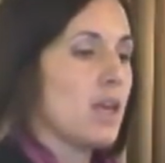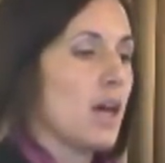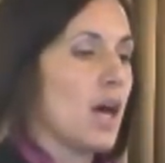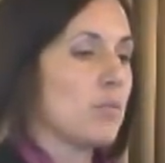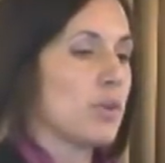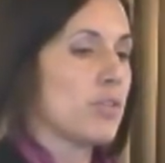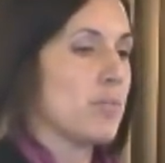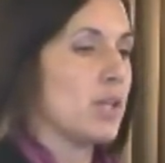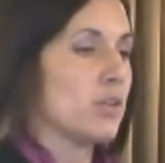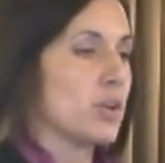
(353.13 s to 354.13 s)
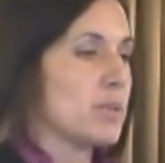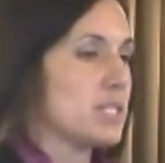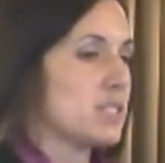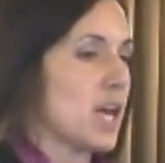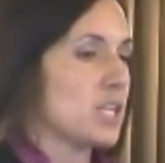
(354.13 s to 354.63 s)
With the milk group,
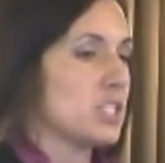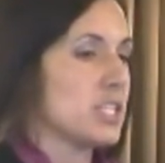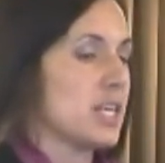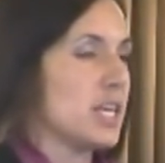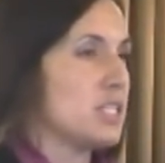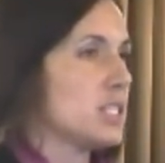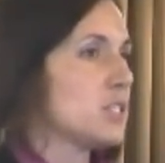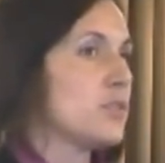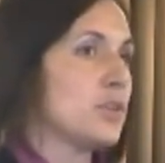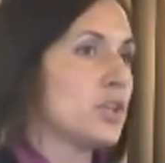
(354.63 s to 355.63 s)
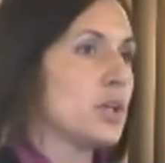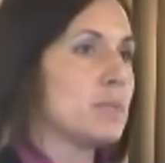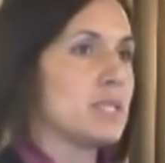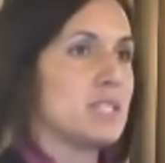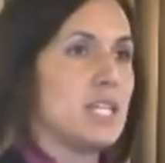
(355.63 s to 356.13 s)
this is actually the easiest food
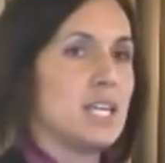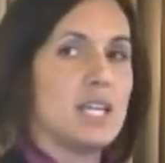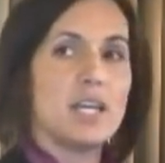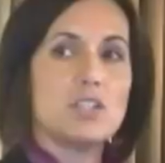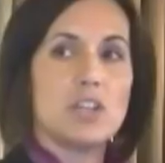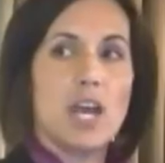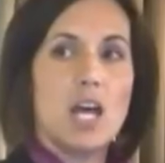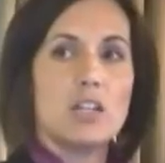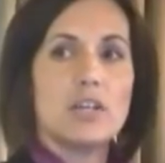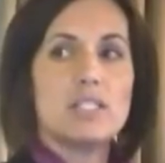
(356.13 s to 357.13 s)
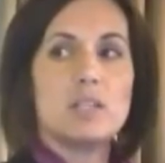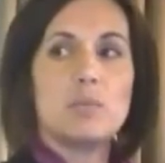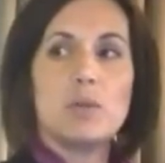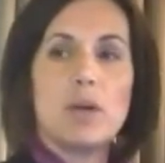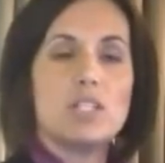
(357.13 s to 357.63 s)
group to sneak in extra calories
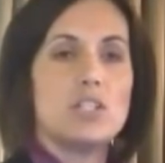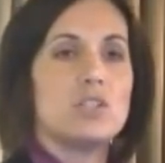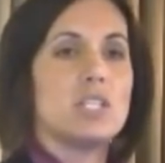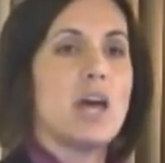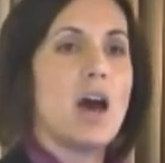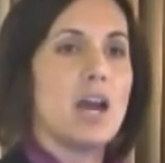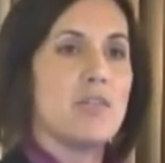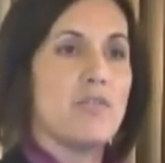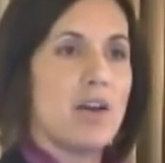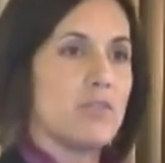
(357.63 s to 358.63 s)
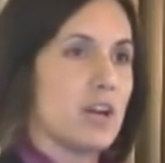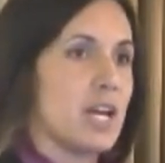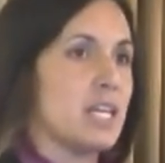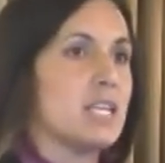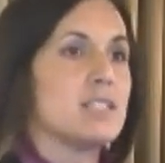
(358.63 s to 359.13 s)
simply by choosing the higher fat
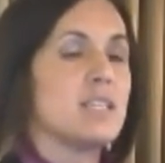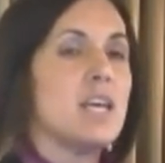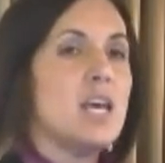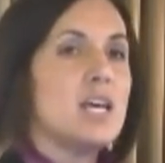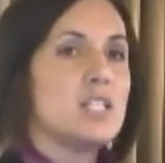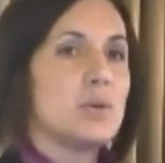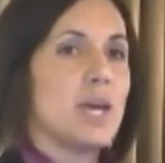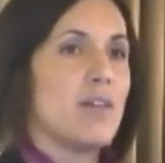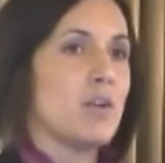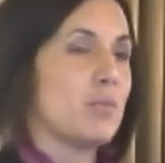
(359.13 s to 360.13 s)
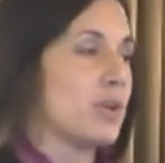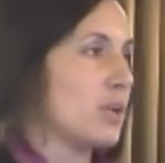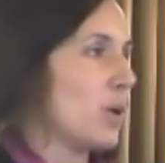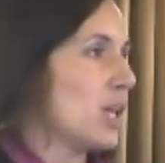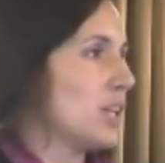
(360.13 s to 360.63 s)
varieties. So we have it
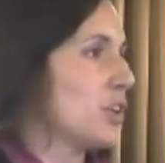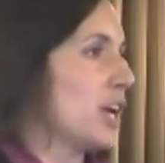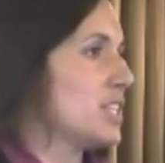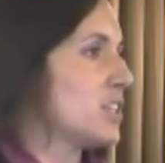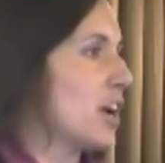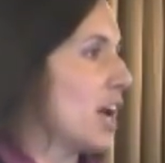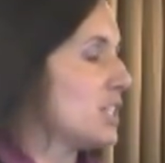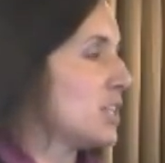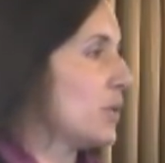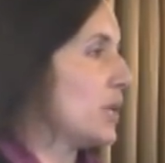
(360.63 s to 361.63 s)
pretty well ingrained in our heads that